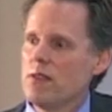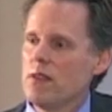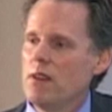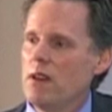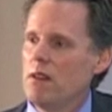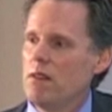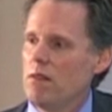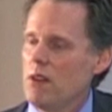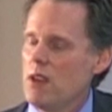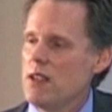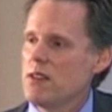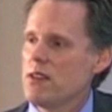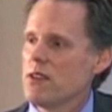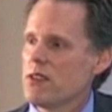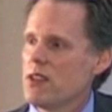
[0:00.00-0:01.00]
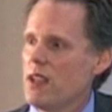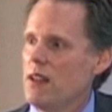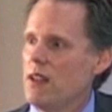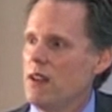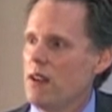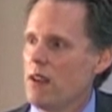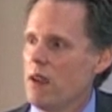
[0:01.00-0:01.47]
And easier said
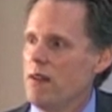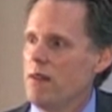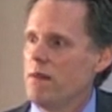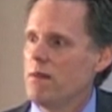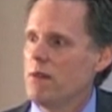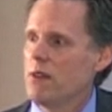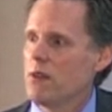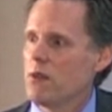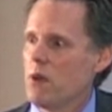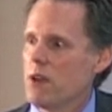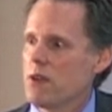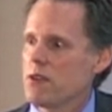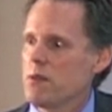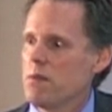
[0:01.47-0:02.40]
than done, of course.